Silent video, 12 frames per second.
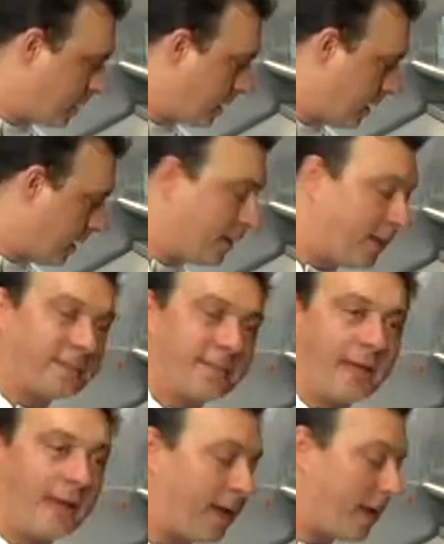I like
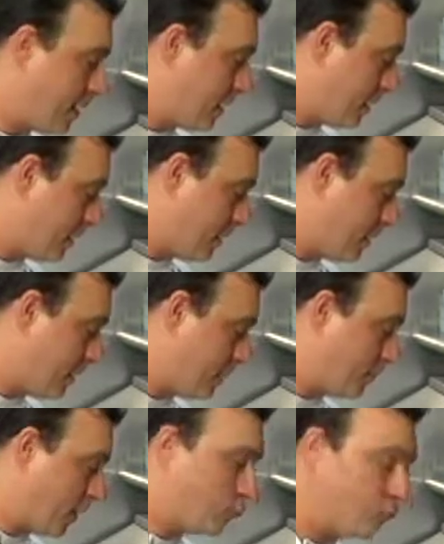to add
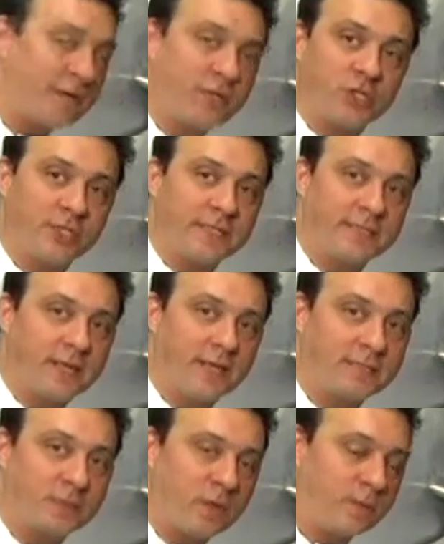red chili
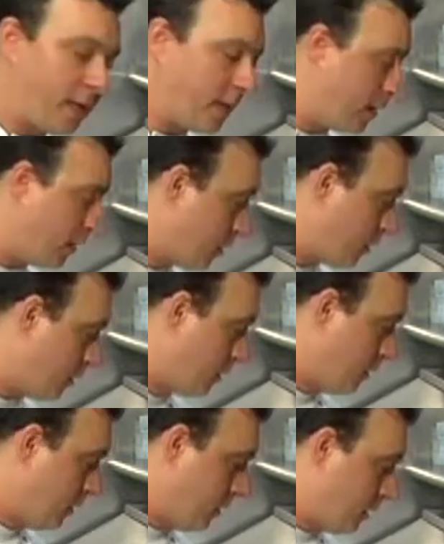sauce that we make here,
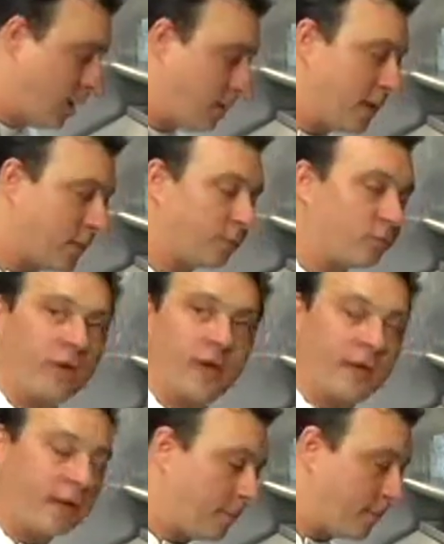made with
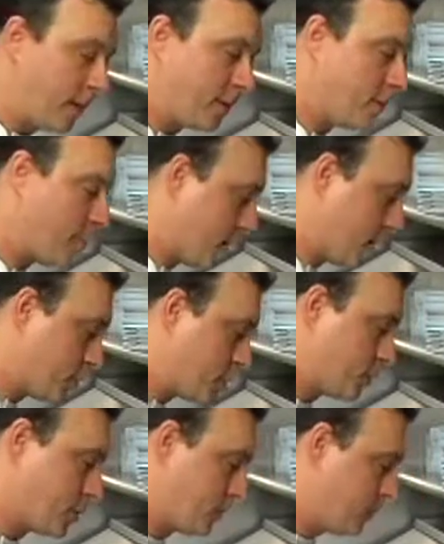red jalapeno
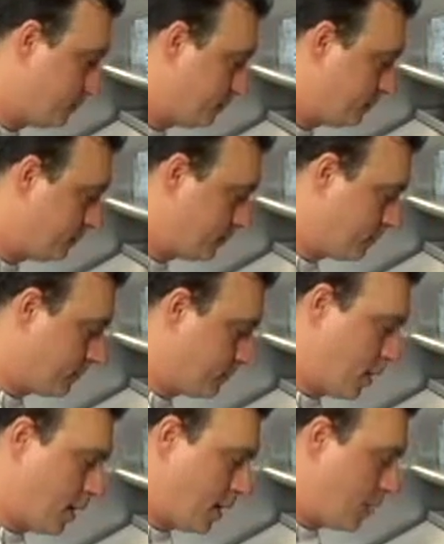peppers.
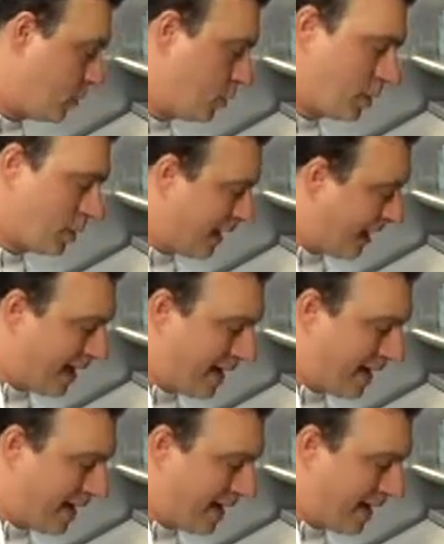You could